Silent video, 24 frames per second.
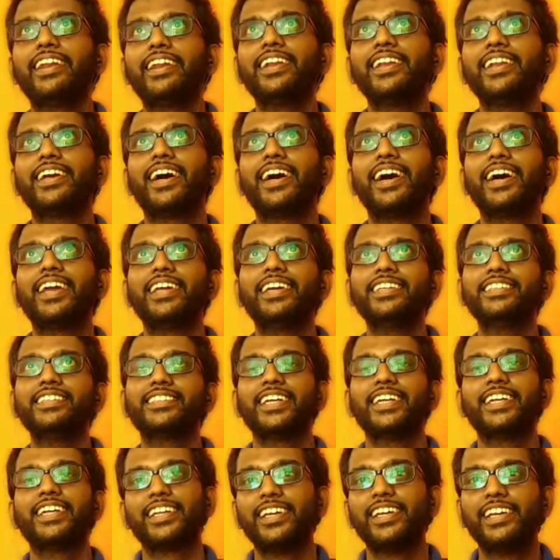electrical car
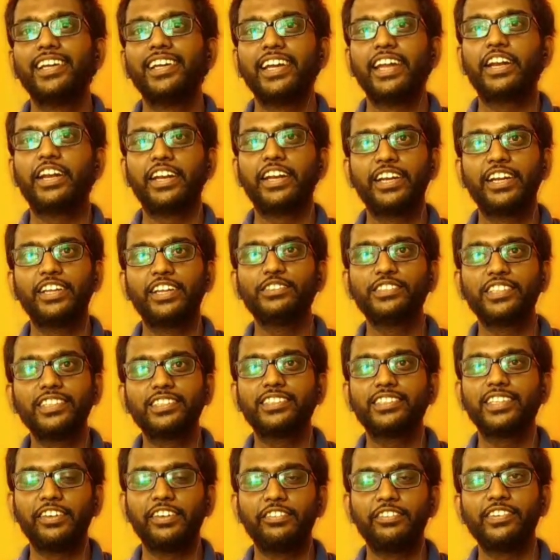is that it
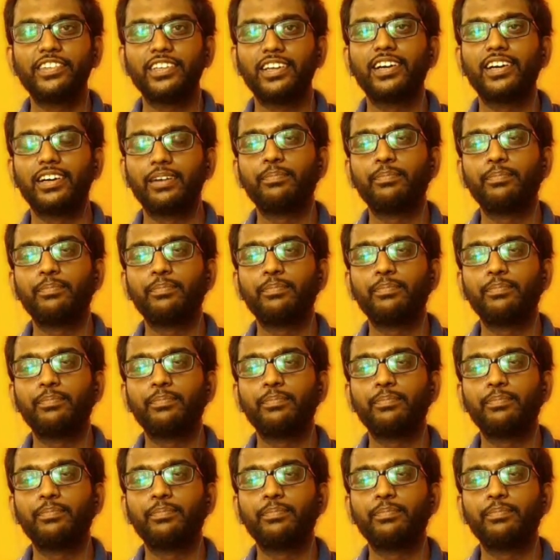reduces the